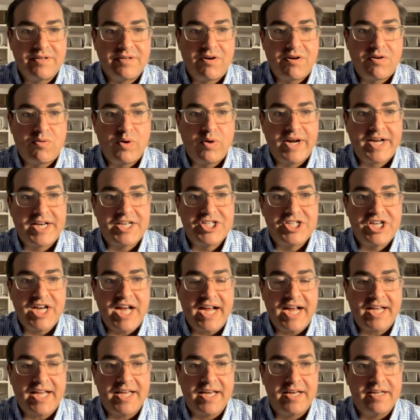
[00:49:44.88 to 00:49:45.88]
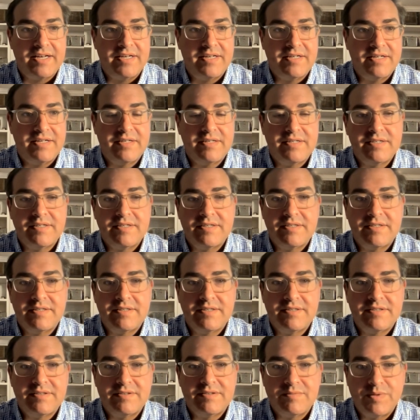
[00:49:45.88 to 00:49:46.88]
quick check in
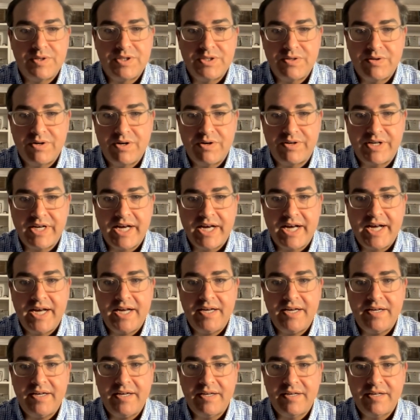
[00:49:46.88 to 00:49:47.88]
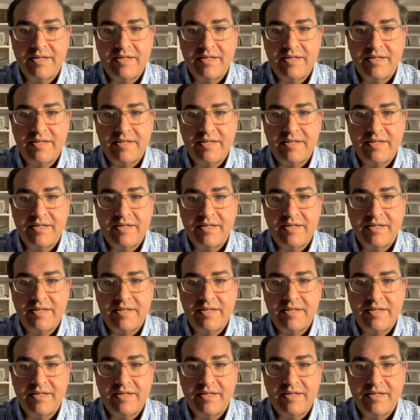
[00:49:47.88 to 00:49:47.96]
we're doing okay